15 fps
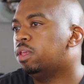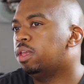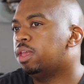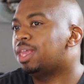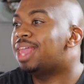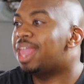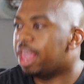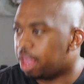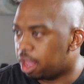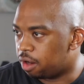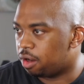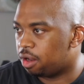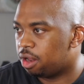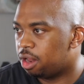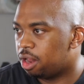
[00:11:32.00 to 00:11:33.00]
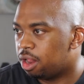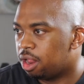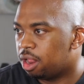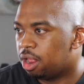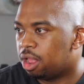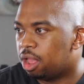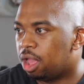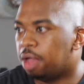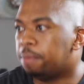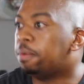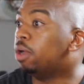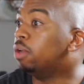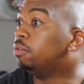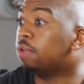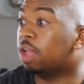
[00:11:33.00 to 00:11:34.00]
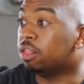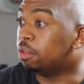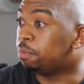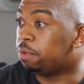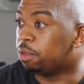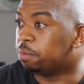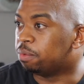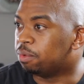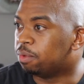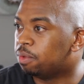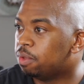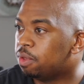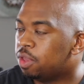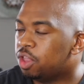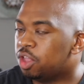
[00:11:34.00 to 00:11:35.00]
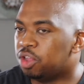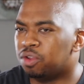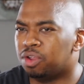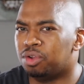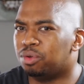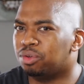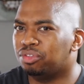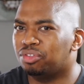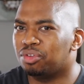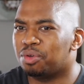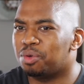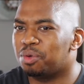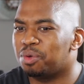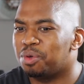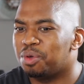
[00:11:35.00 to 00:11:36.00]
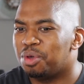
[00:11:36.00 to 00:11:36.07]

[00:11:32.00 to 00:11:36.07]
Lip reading: care about other people, you know, and also,